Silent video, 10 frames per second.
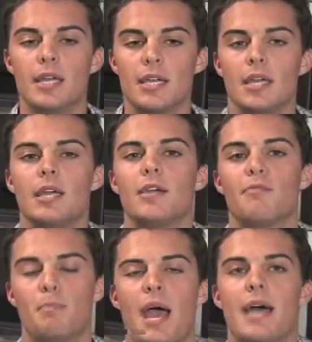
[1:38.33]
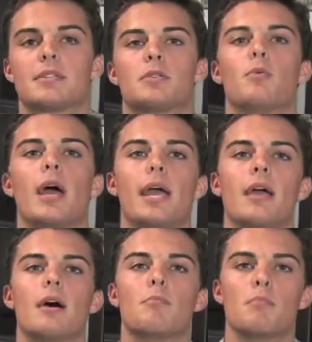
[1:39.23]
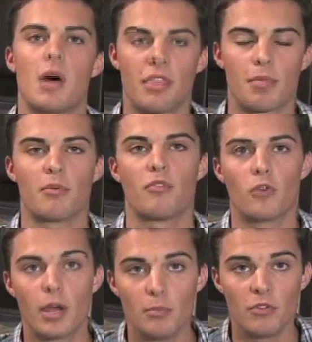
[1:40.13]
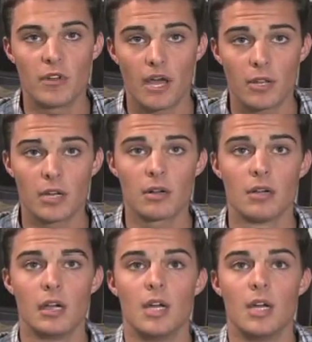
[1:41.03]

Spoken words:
He passed away a month before I moved out here,